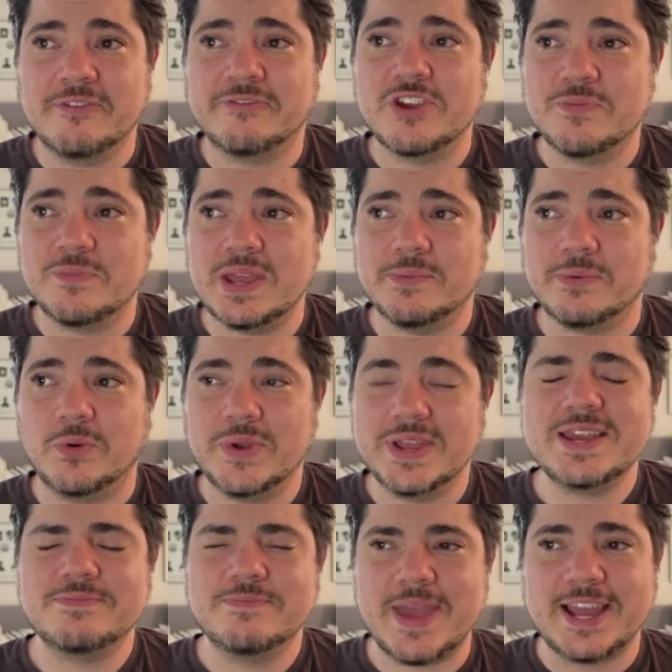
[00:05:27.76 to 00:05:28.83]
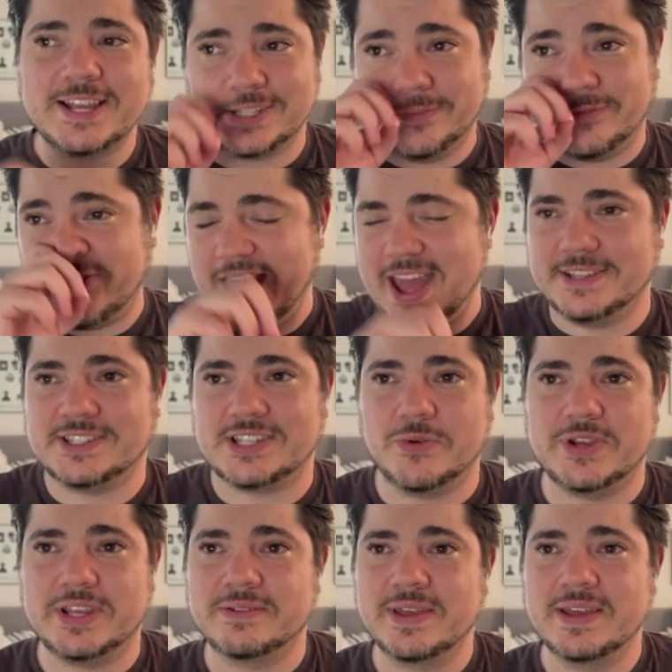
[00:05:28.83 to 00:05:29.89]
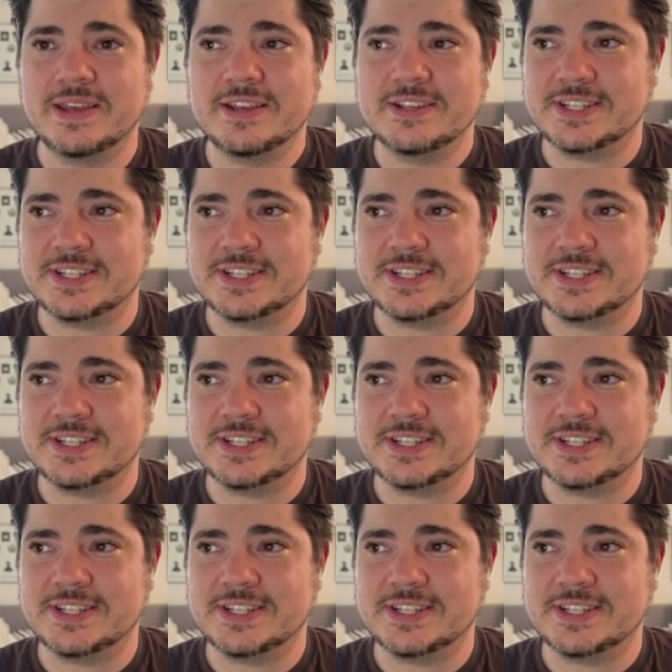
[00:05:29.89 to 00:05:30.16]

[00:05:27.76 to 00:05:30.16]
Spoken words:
a few people. We did make some fans that we